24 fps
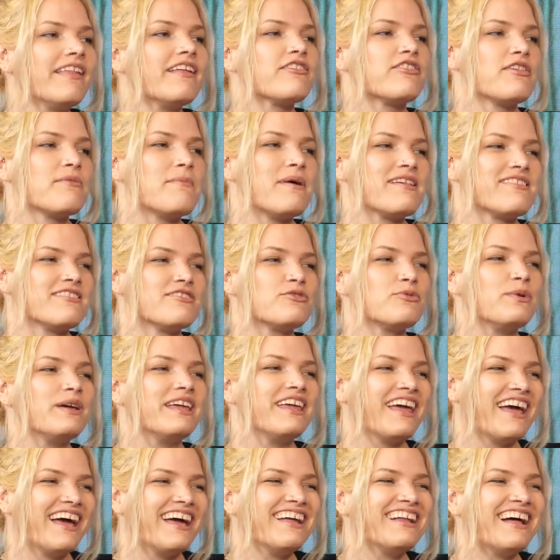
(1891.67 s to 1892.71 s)
the message we
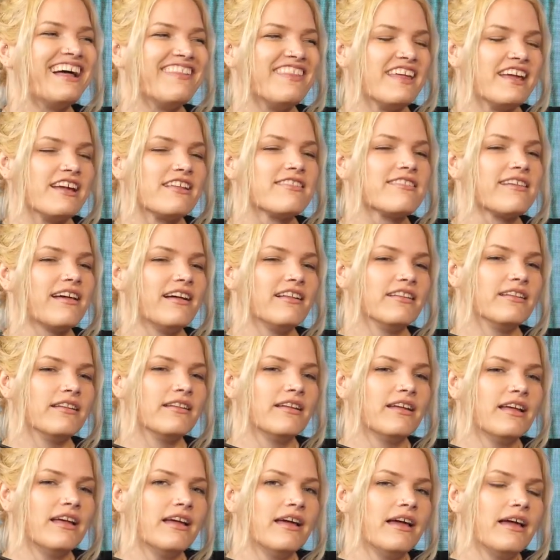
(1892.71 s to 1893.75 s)
get. I think it's
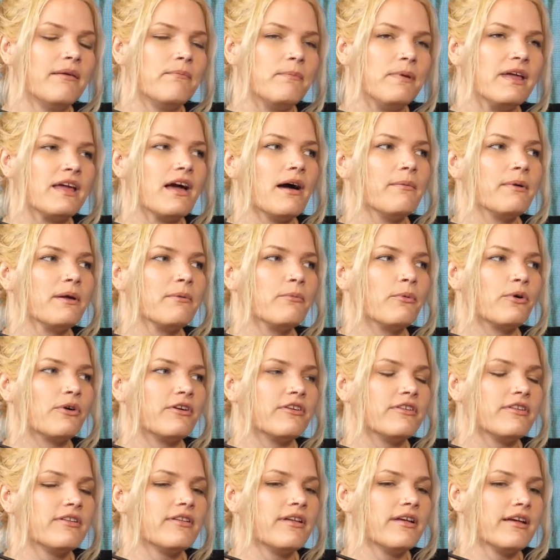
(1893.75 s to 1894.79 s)
becoming more
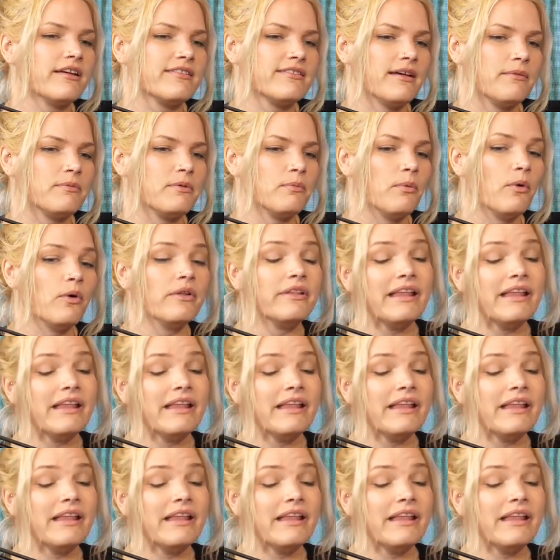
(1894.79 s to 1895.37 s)
acceptable.